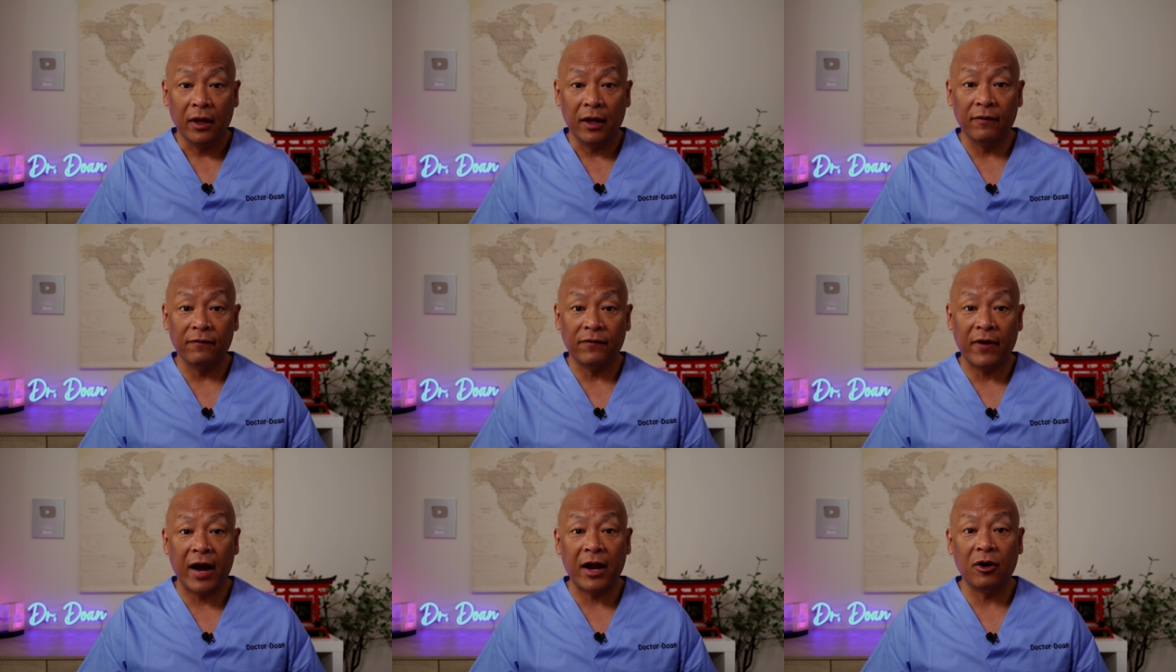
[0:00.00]

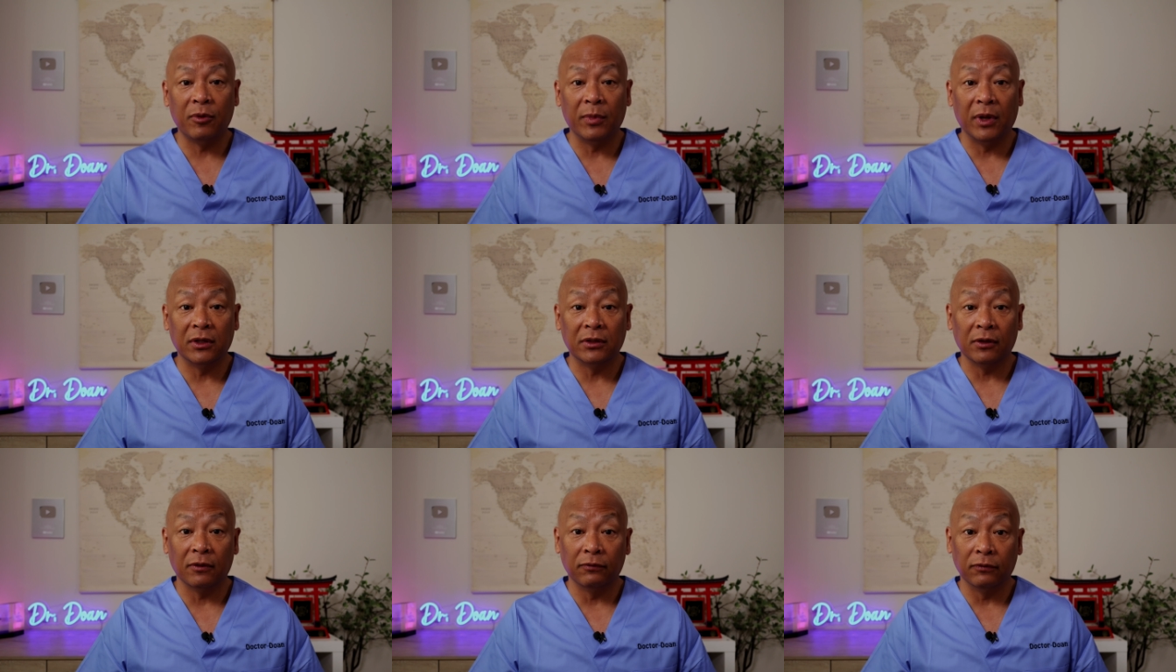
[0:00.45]

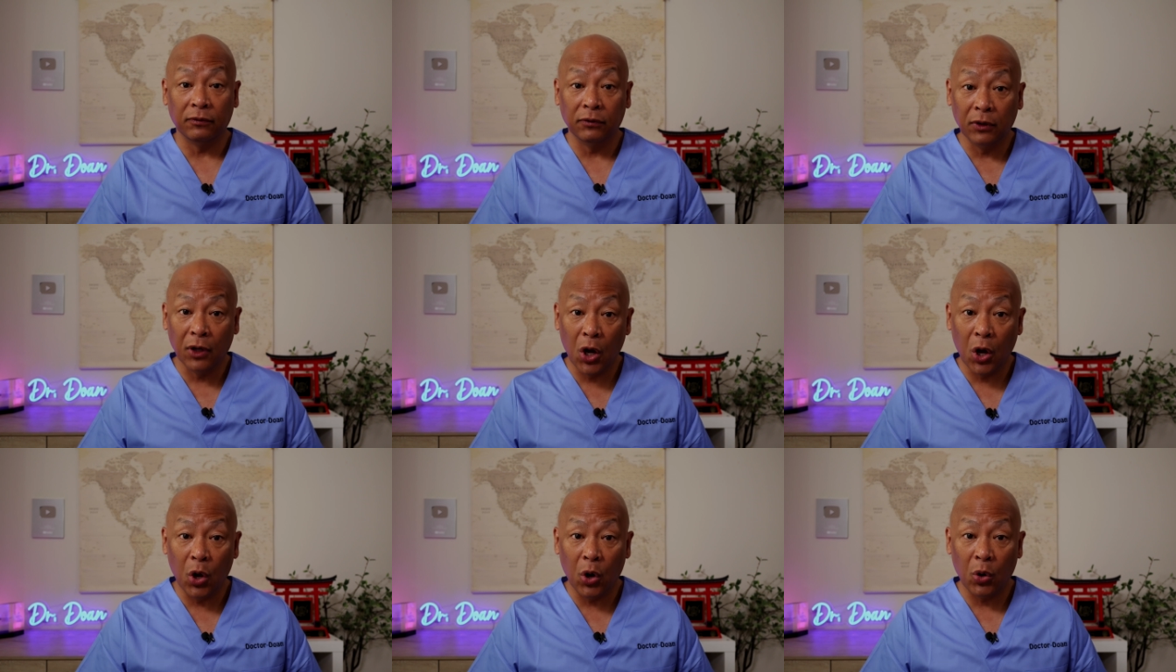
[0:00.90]
environments of
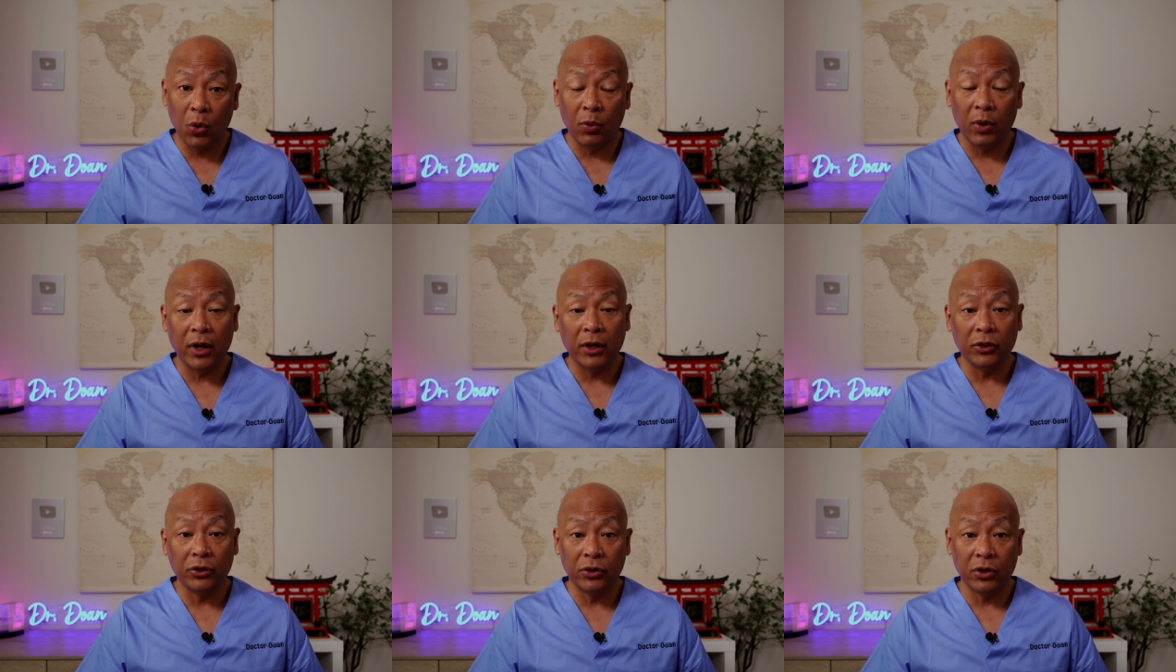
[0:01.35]

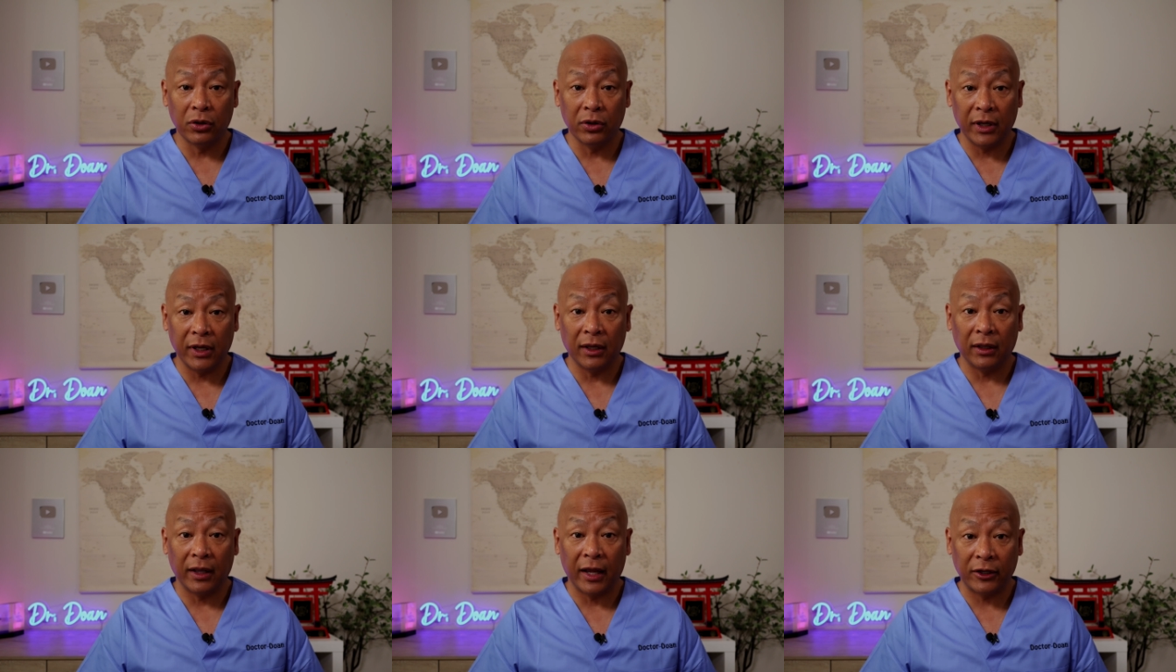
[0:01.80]
low
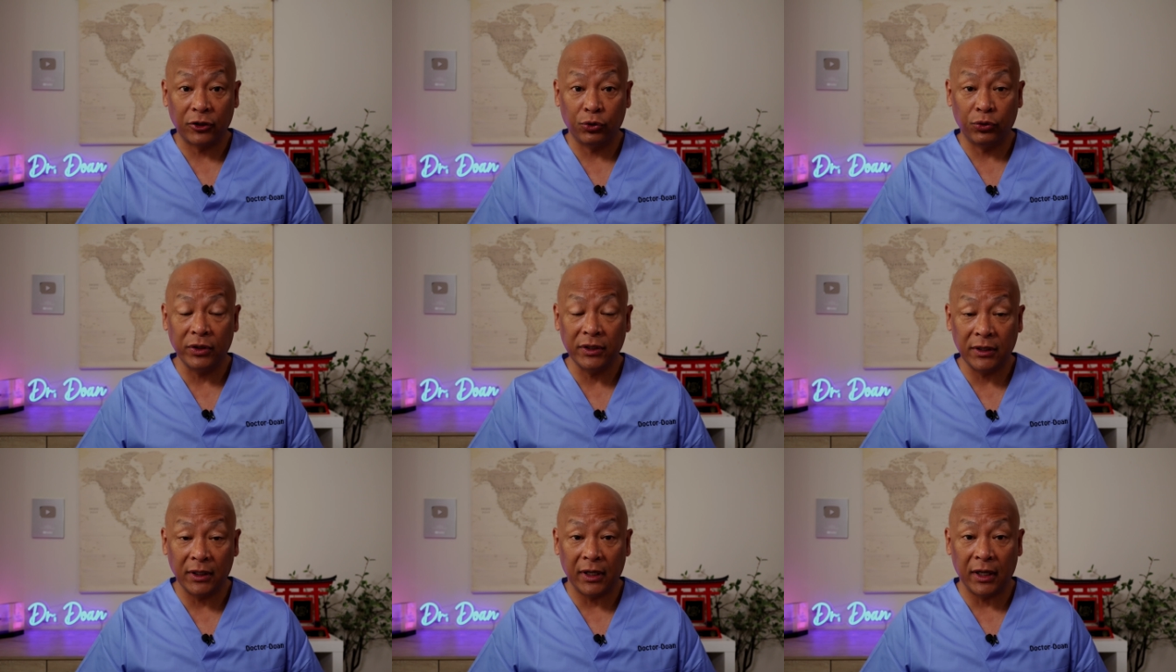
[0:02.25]
dirty
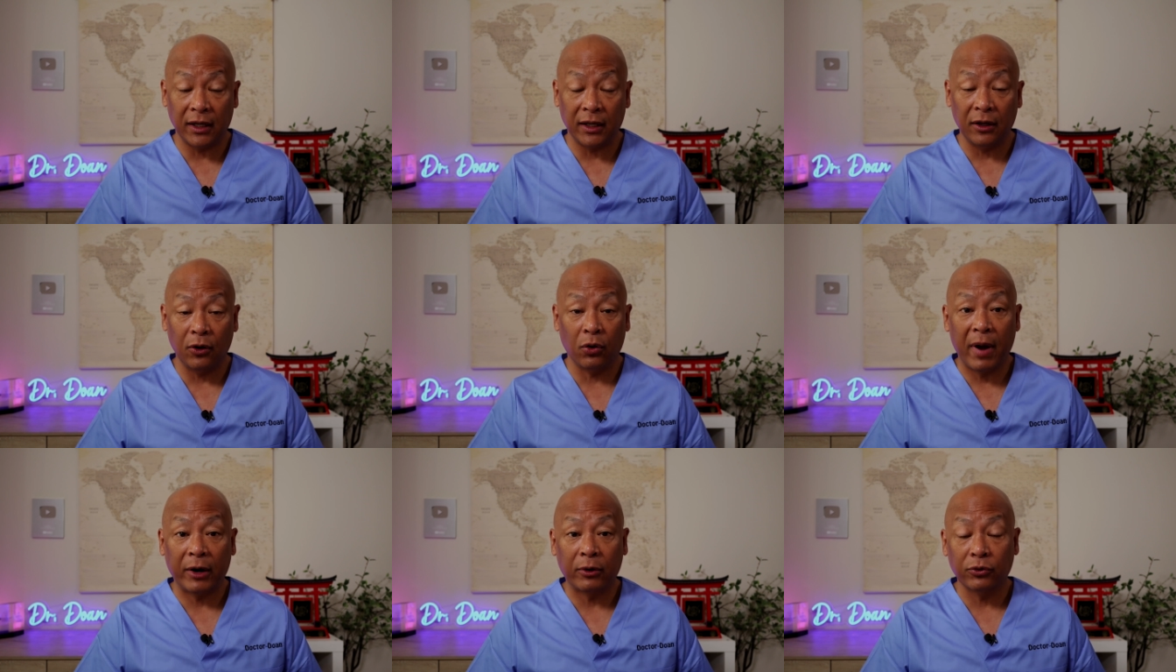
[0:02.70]

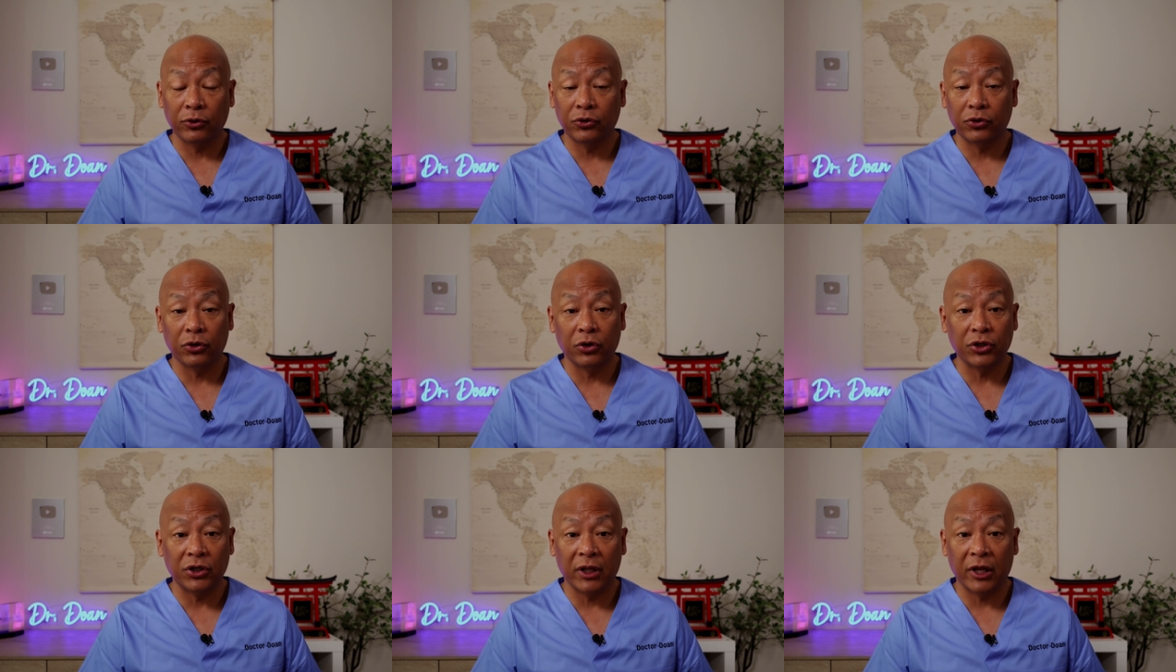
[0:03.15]
electricity,
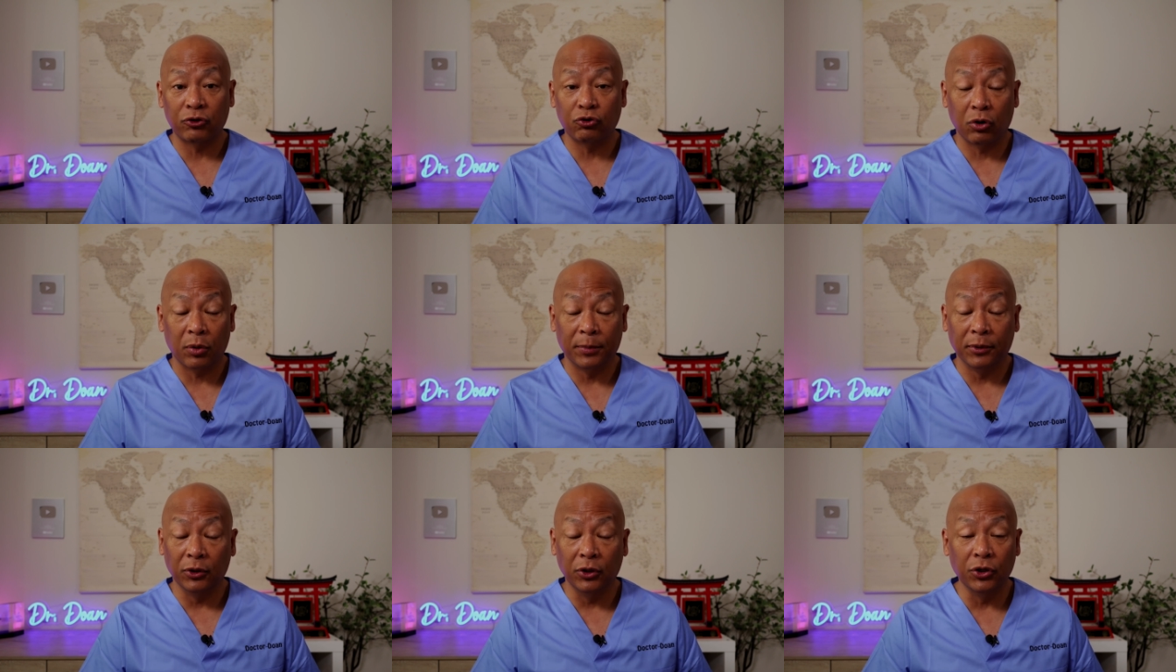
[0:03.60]
microsurge
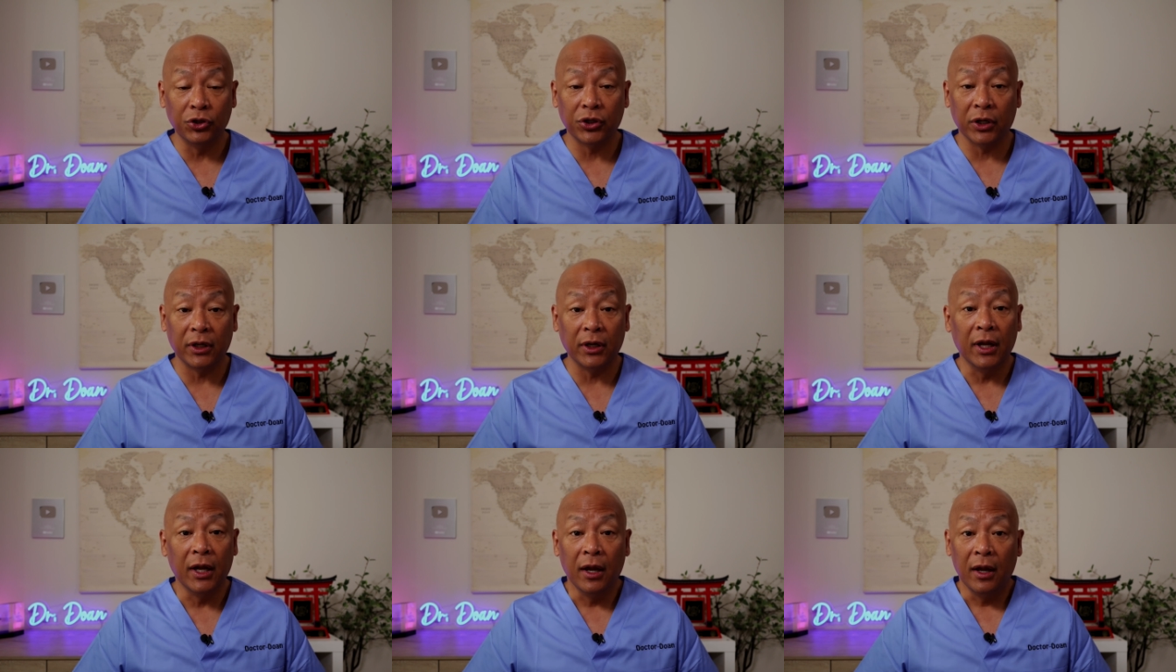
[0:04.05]
electrical
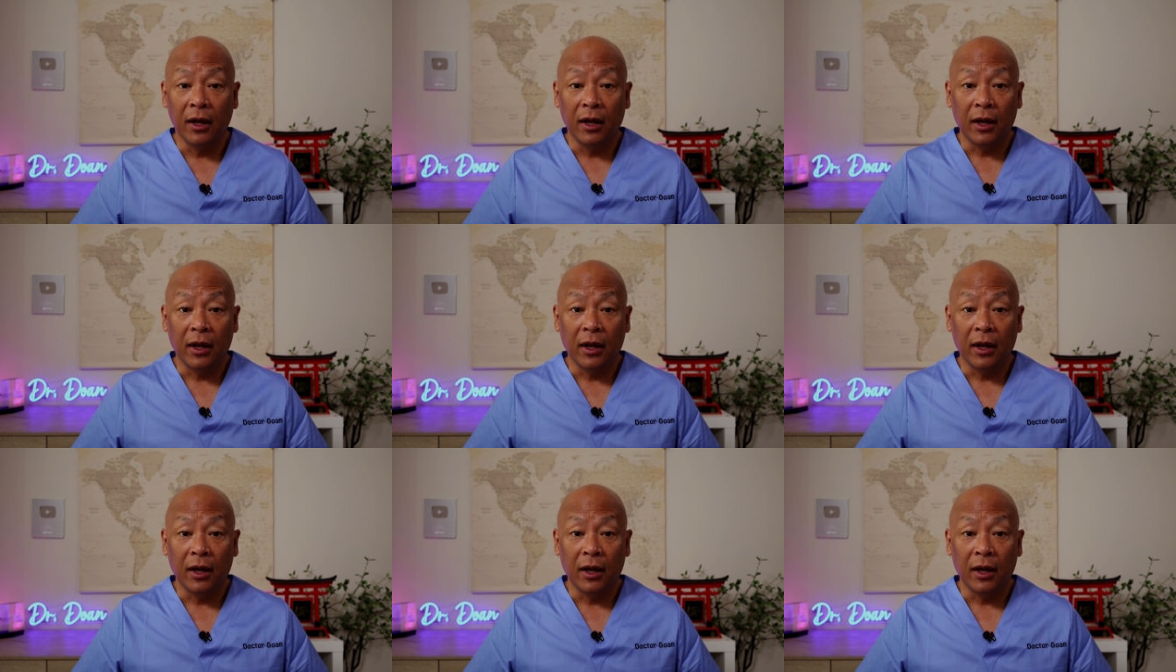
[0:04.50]
pollution,